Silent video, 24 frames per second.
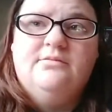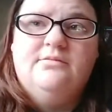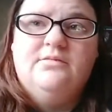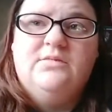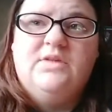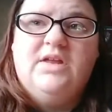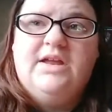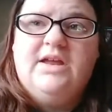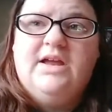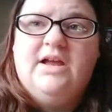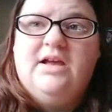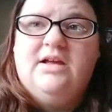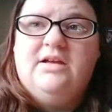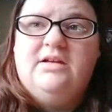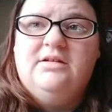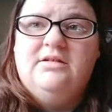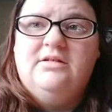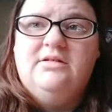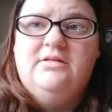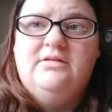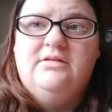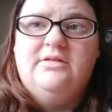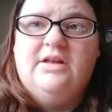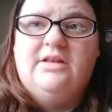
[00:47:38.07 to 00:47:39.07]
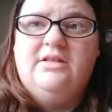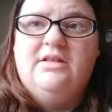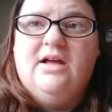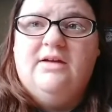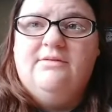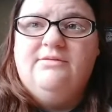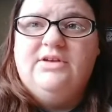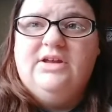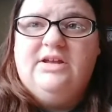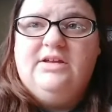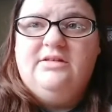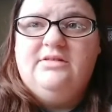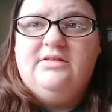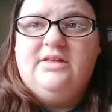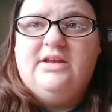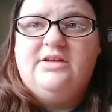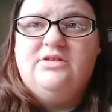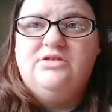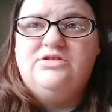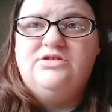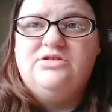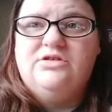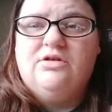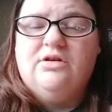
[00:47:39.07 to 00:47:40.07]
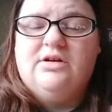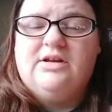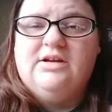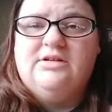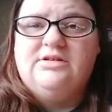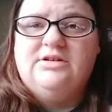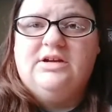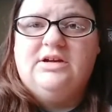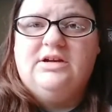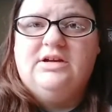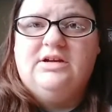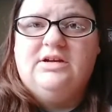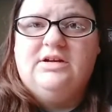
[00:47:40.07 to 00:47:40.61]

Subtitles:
They loved it. They used to go down to